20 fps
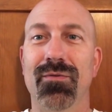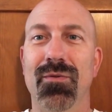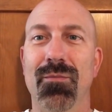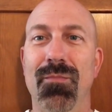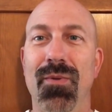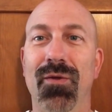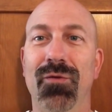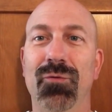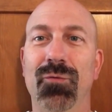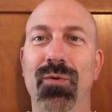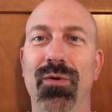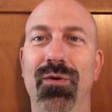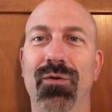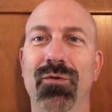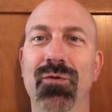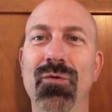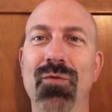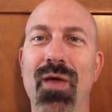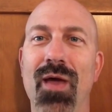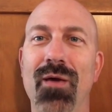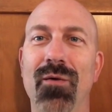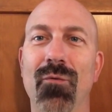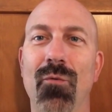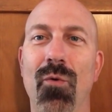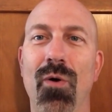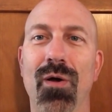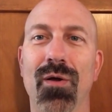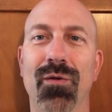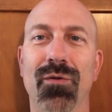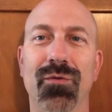the best way to do that
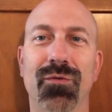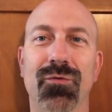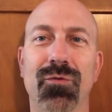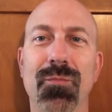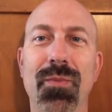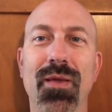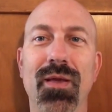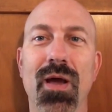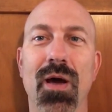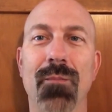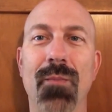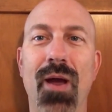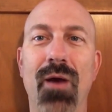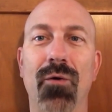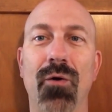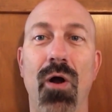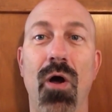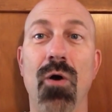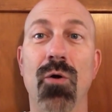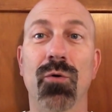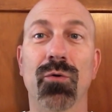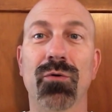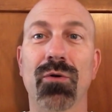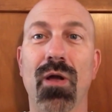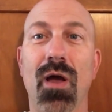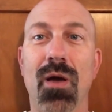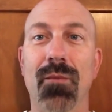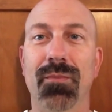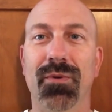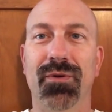was to become our own
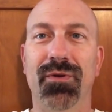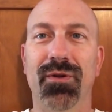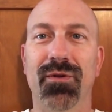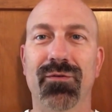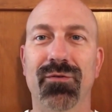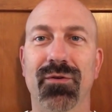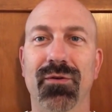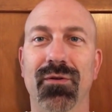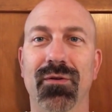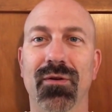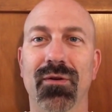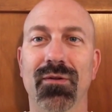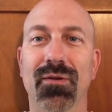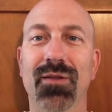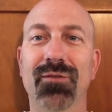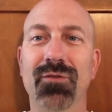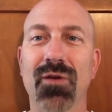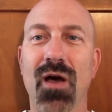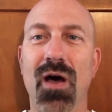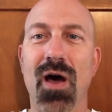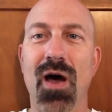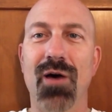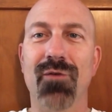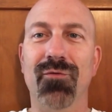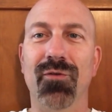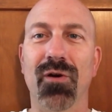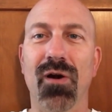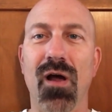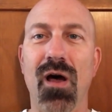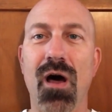competition. Let's
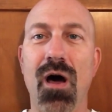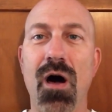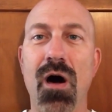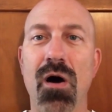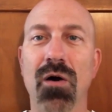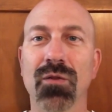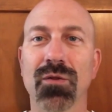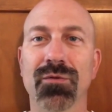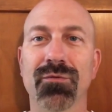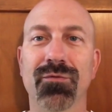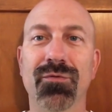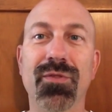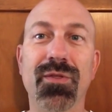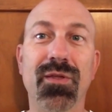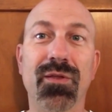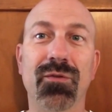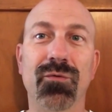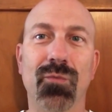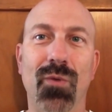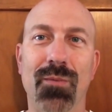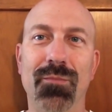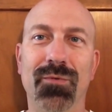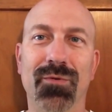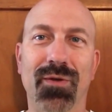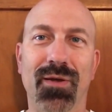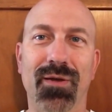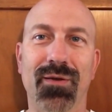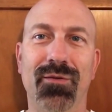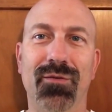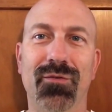offer all of these
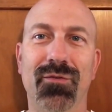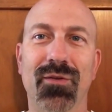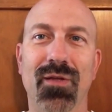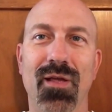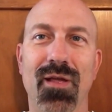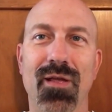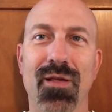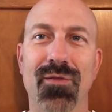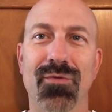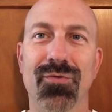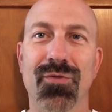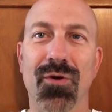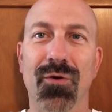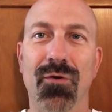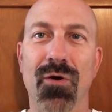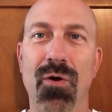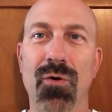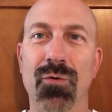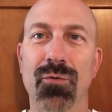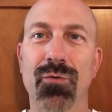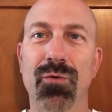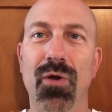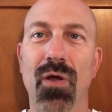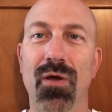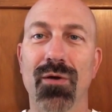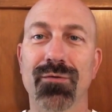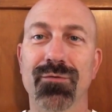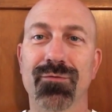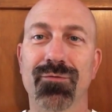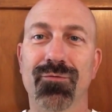websites their own
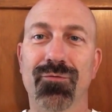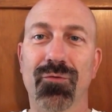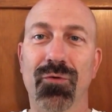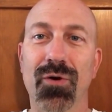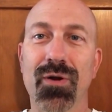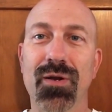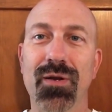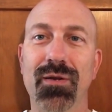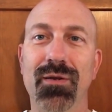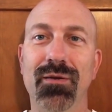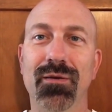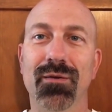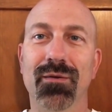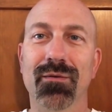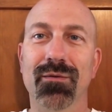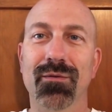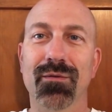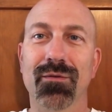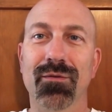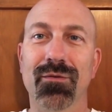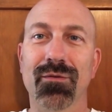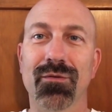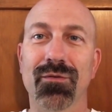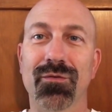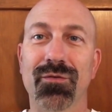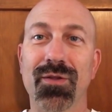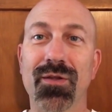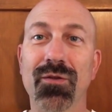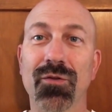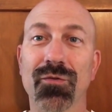free
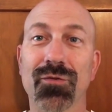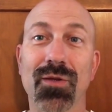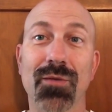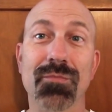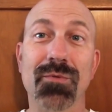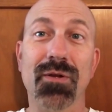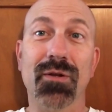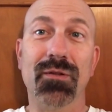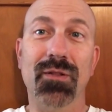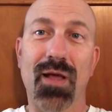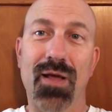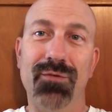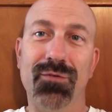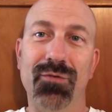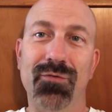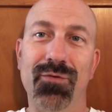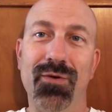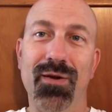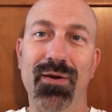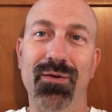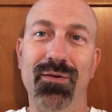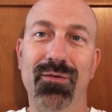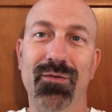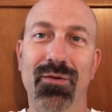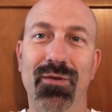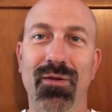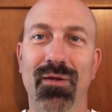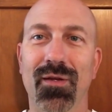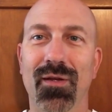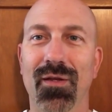single subject classifieds.
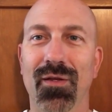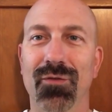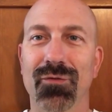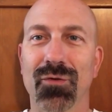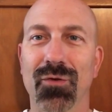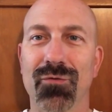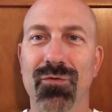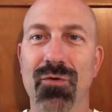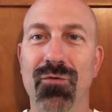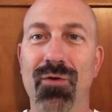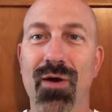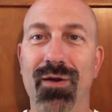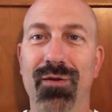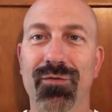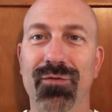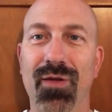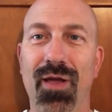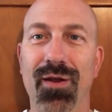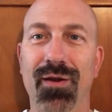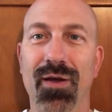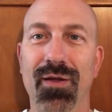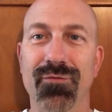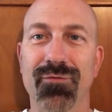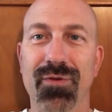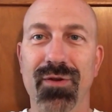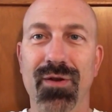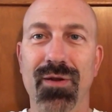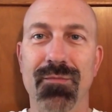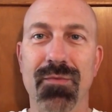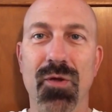So if you've got a site on
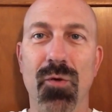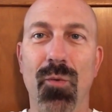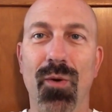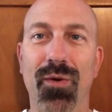VW